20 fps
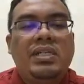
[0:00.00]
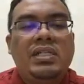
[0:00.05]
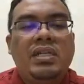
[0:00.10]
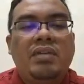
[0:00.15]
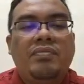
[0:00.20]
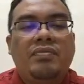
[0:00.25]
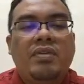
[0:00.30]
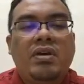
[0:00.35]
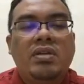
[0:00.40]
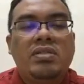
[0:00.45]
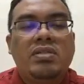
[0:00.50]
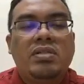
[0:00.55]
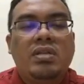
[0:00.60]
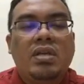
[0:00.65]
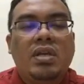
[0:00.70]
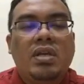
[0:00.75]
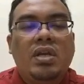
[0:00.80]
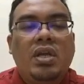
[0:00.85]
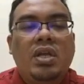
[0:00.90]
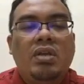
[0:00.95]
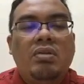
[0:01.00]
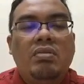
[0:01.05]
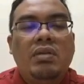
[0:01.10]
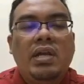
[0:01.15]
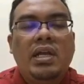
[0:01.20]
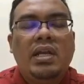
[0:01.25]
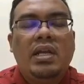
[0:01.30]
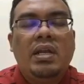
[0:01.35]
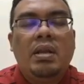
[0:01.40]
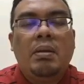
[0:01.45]
frictional force,
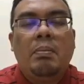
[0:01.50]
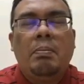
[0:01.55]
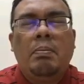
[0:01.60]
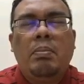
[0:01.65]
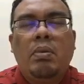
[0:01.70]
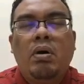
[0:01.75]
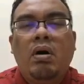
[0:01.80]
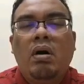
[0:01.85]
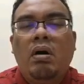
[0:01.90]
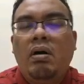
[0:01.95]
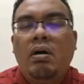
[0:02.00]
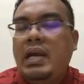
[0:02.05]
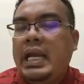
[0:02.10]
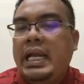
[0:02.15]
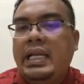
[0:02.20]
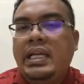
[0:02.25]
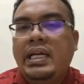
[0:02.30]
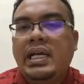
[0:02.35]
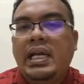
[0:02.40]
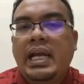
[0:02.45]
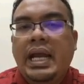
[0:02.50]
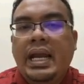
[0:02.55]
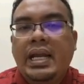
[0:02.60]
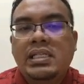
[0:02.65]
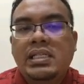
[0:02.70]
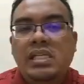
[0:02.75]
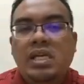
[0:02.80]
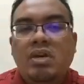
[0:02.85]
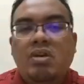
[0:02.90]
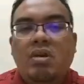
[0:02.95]
you need more electrical
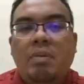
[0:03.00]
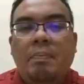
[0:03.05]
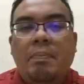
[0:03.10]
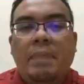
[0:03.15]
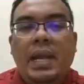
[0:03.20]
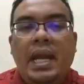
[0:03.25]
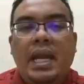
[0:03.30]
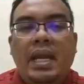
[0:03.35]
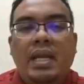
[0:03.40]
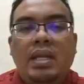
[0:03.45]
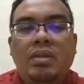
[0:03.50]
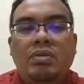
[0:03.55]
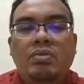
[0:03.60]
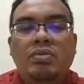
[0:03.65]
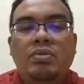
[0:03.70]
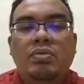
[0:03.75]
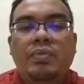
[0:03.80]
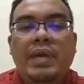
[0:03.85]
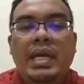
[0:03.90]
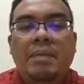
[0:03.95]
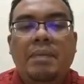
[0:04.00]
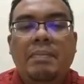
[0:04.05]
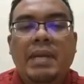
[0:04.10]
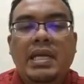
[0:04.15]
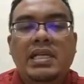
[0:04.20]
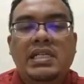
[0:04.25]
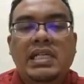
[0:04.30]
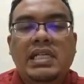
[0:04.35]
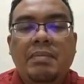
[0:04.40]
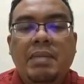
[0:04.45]
energy compared to when the
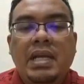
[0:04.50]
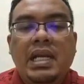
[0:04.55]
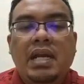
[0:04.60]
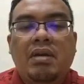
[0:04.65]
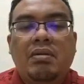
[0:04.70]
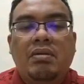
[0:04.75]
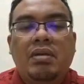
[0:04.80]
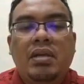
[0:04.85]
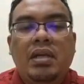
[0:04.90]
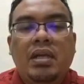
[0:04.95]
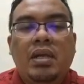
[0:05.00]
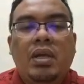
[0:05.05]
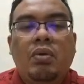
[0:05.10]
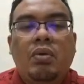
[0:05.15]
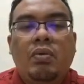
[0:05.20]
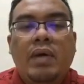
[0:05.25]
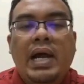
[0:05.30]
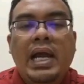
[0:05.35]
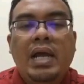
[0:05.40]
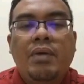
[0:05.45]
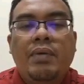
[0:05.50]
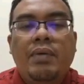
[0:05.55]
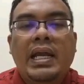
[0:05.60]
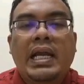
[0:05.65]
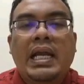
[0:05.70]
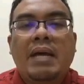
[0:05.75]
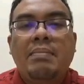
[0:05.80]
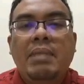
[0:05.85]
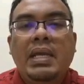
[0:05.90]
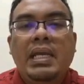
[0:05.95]
man is coming down. Why?
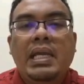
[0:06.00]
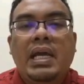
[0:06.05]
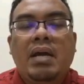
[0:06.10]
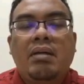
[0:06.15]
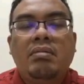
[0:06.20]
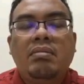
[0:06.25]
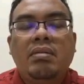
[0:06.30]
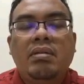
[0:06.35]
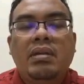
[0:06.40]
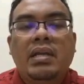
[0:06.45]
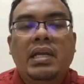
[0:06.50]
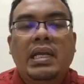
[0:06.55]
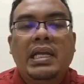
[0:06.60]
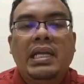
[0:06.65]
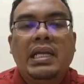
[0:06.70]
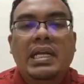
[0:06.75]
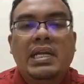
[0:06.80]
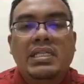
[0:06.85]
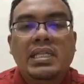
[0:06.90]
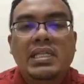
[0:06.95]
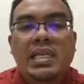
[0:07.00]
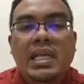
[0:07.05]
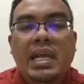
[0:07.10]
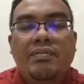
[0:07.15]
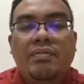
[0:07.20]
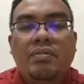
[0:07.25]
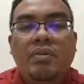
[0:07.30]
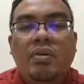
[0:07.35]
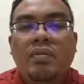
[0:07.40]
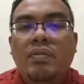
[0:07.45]
When coming down, does he
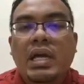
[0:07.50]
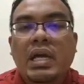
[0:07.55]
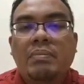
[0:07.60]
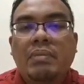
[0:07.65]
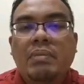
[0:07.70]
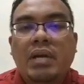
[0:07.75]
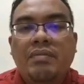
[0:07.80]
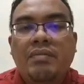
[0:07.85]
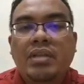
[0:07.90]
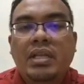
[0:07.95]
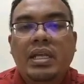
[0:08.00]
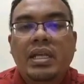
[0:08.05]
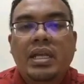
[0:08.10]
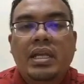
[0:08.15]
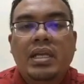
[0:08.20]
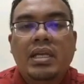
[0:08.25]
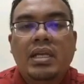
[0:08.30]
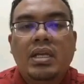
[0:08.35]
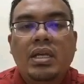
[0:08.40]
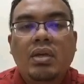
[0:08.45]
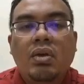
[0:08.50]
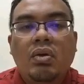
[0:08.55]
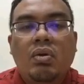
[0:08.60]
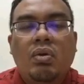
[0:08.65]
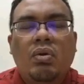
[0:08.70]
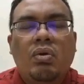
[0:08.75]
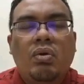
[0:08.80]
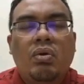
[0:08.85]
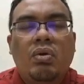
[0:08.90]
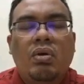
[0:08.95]
have to overcome gravity?
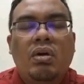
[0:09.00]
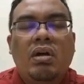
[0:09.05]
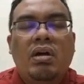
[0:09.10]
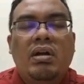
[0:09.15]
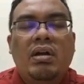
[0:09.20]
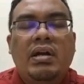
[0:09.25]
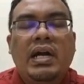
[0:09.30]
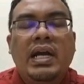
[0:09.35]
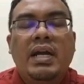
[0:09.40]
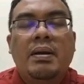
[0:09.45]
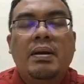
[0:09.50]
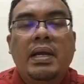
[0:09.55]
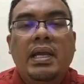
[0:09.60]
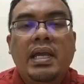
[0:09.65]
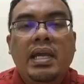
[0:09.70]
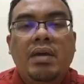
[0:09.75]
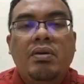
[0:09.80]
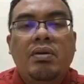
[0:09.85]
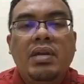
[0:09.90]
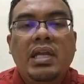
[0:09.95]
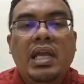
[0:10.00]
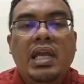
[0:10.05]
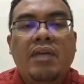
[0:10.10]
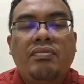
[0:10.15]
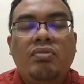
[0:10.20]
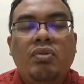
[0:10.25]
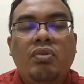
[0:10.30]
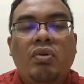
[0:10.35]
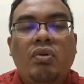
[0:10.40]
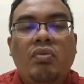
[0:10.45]
No, right? He only
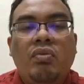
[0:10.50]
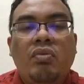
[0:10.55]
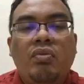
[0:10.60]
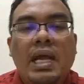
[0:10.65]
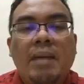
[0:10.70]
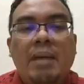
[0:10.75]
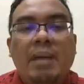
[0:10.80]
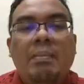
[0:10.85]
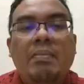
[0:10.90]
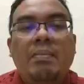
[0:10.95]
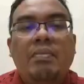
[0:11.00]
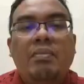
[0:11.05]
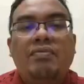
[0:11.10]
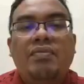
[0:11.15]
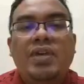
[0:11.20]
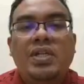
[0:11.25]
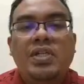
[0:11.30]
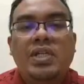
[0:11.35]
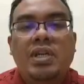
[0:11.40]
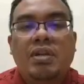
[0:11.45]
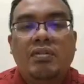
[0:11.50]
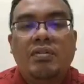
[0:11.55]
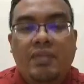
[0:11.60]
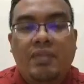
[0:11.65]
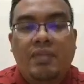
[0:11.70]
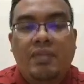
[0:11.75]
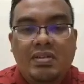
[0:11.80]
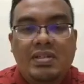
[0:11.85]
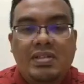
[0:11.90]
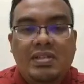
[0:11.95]
have to overcome frictional
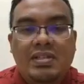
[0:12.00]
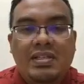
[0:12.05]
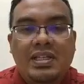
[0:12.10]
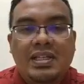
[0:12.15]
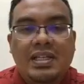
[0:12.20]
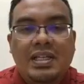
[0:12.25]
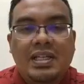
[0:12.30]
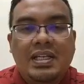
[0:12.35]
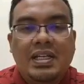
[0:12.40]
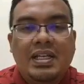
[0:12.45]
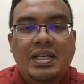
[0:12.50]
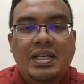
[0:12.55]
force.